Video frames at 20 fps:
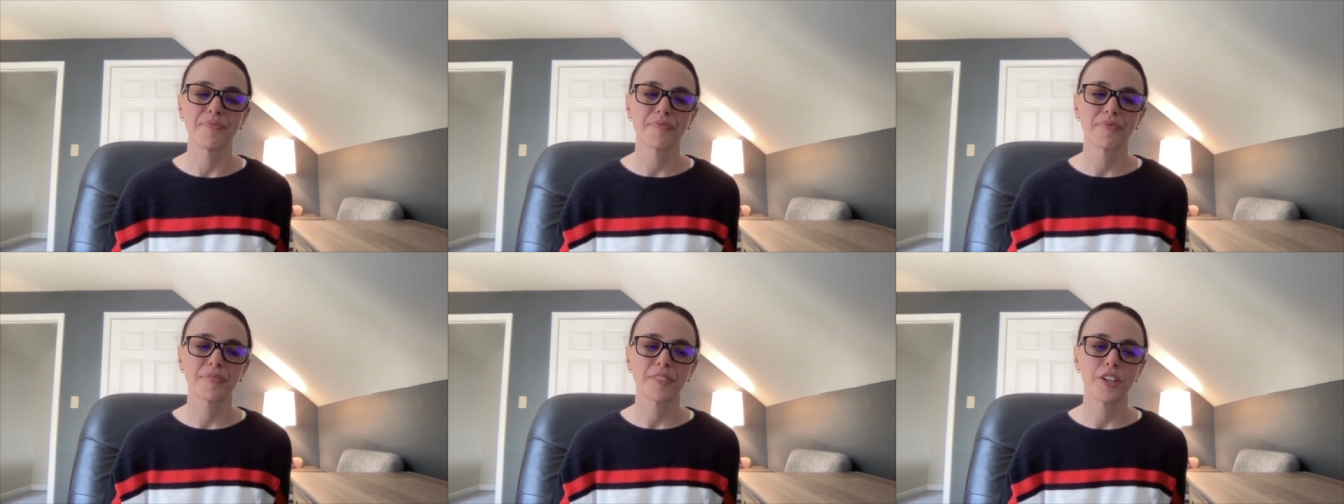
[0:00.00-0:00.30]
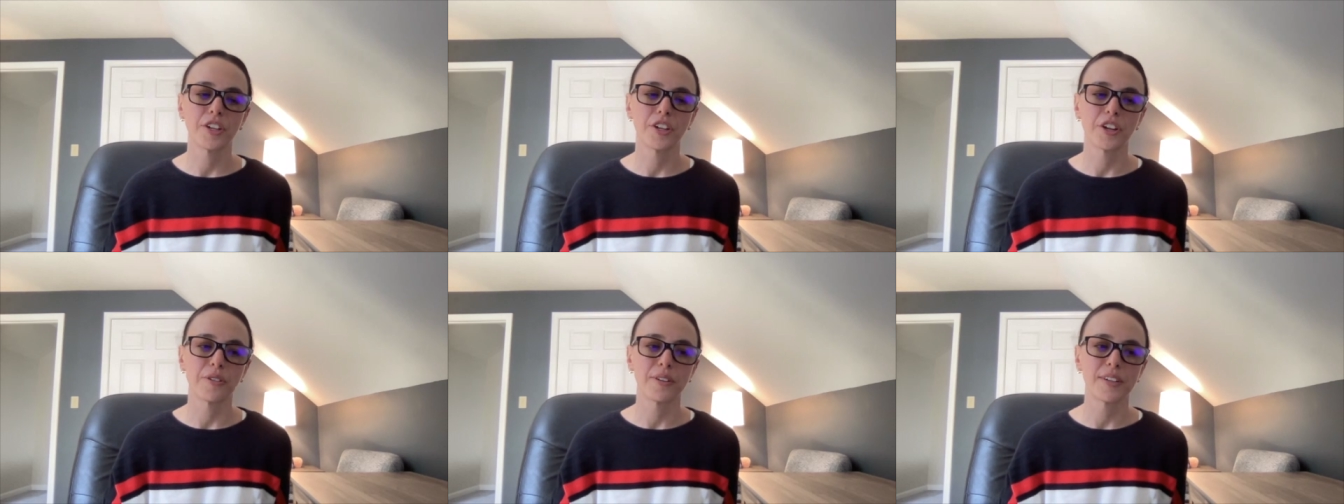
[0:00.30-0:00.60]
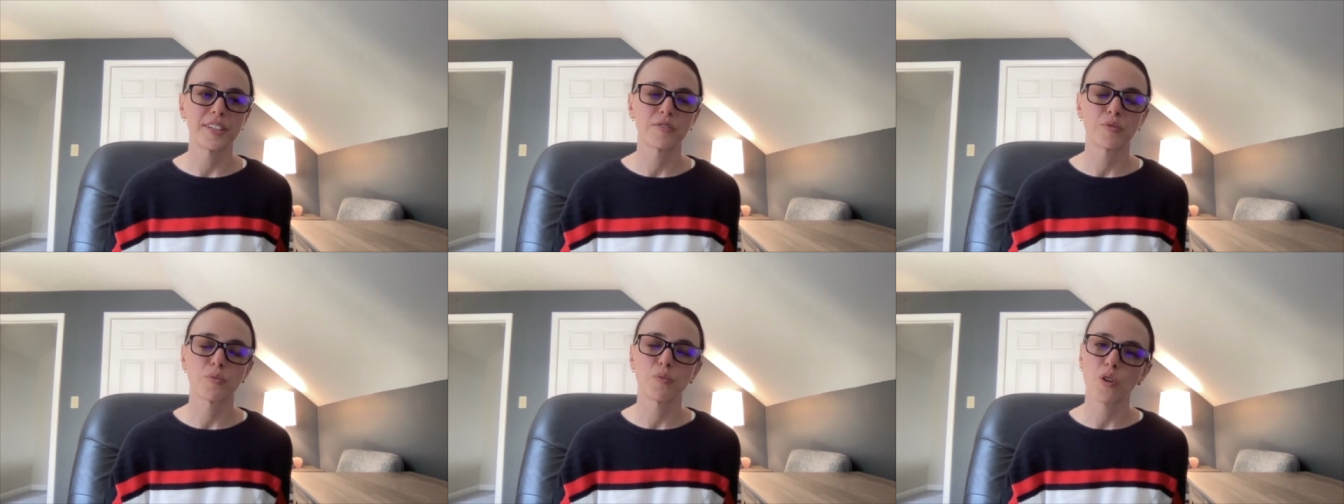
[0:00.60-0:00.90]

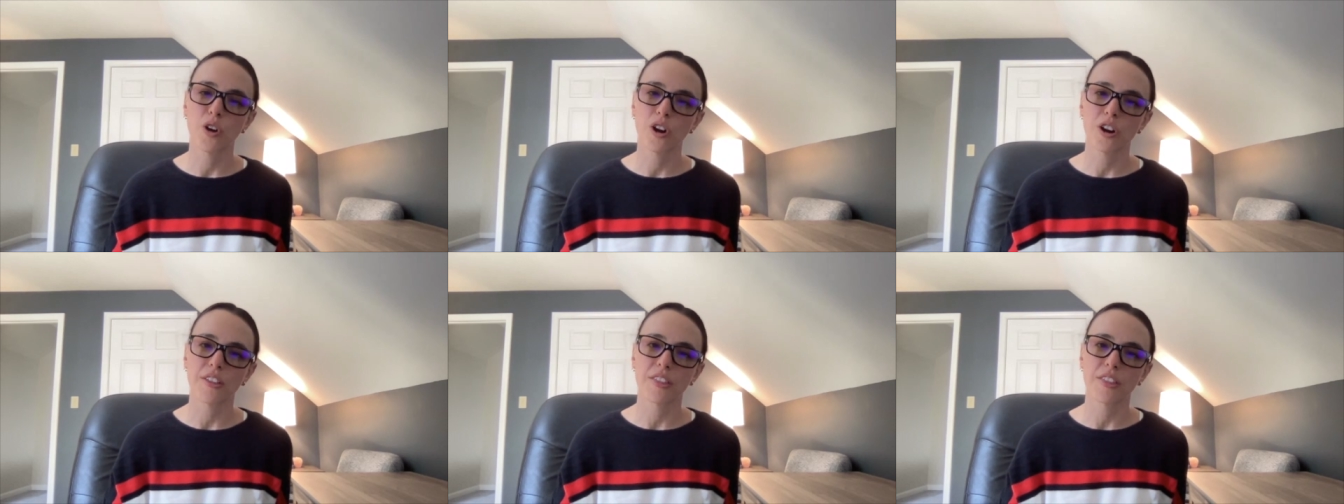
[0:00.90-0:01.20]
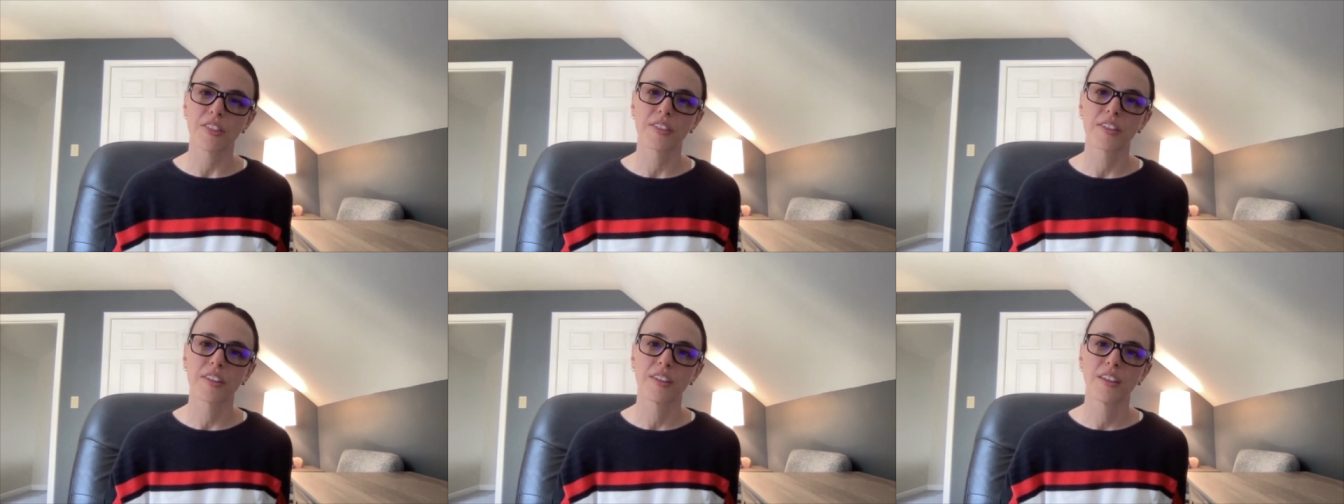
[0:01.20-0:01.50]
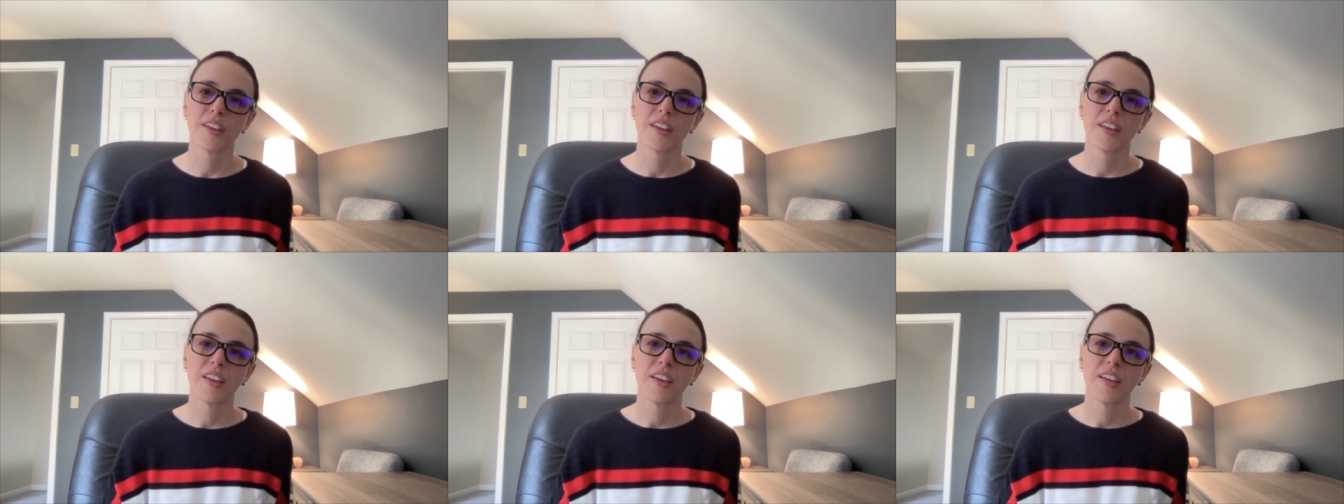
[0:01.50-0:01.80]
it's worth
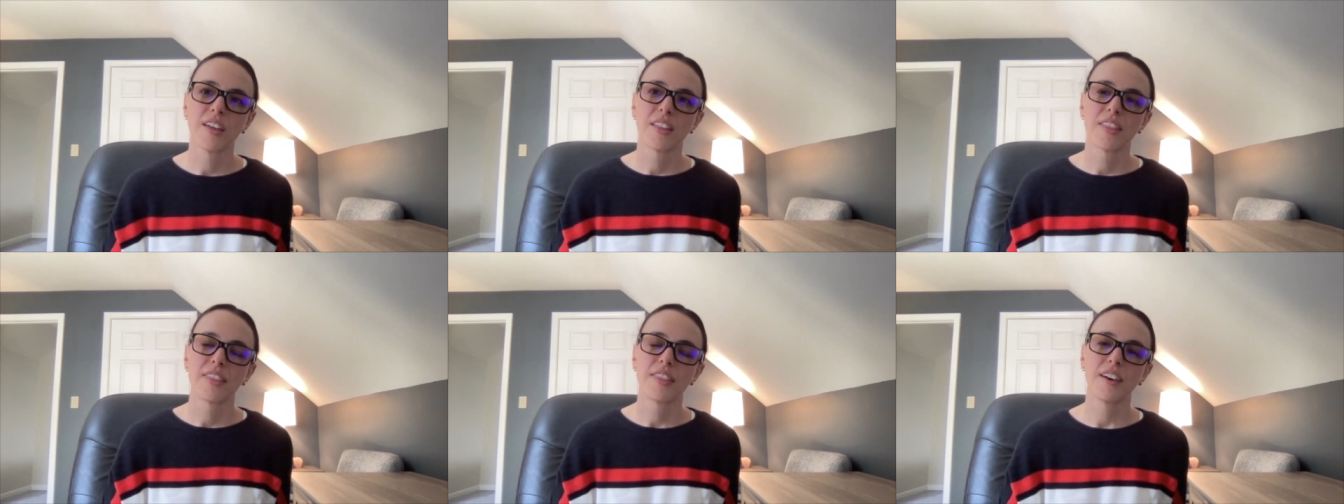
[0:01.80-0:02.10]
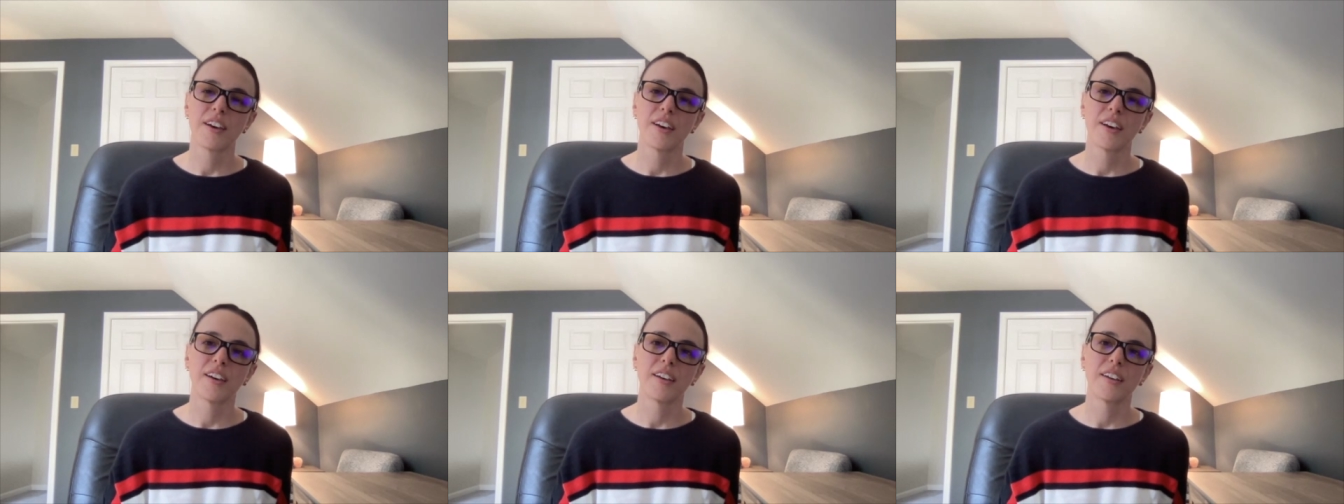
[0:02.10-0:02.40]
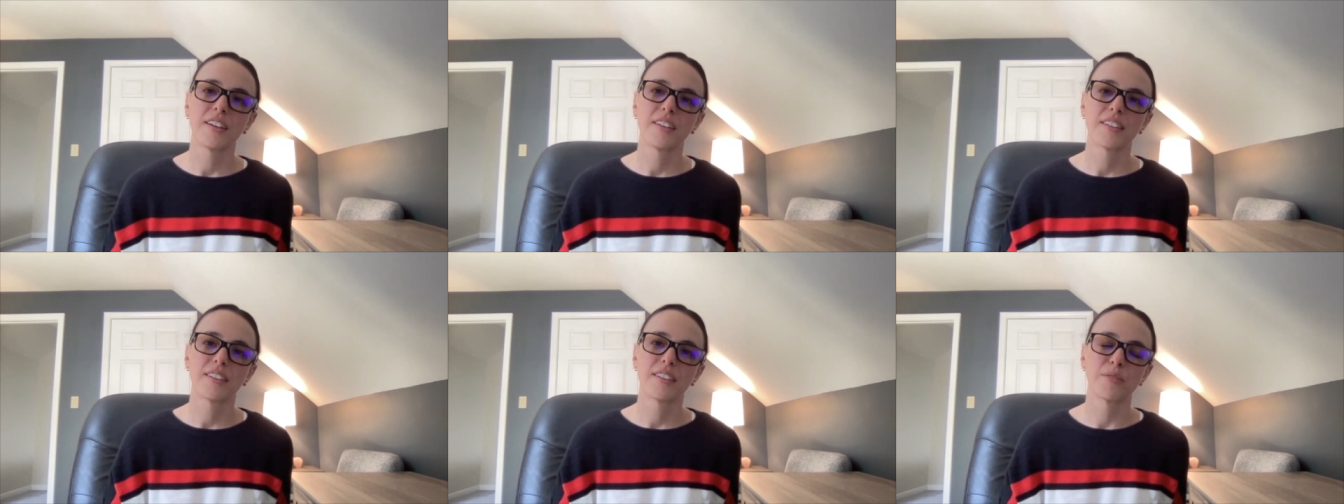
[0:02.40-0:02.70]

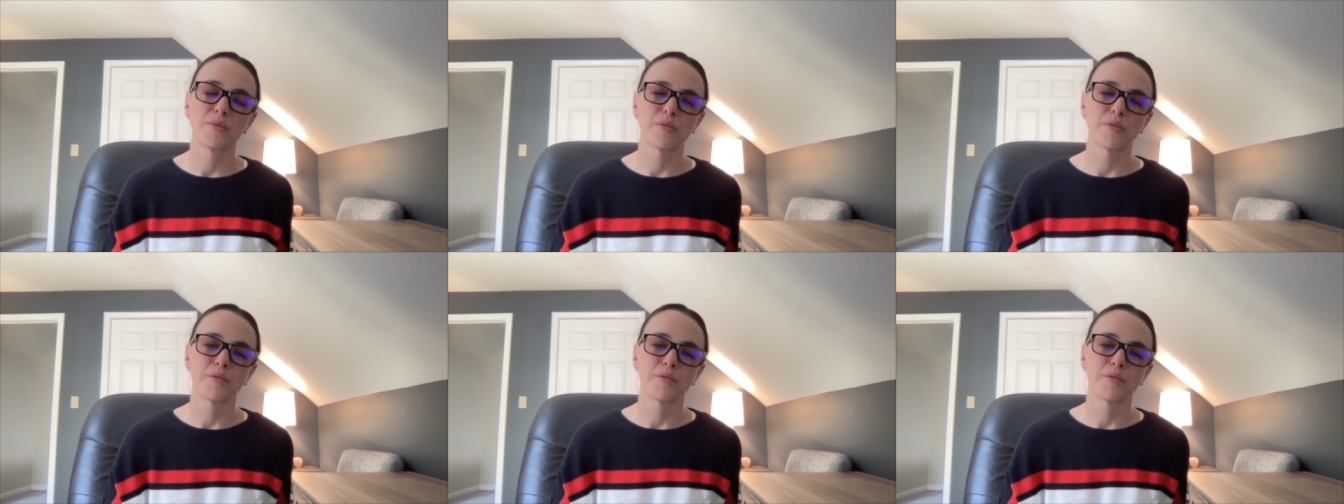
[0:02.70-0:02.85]
the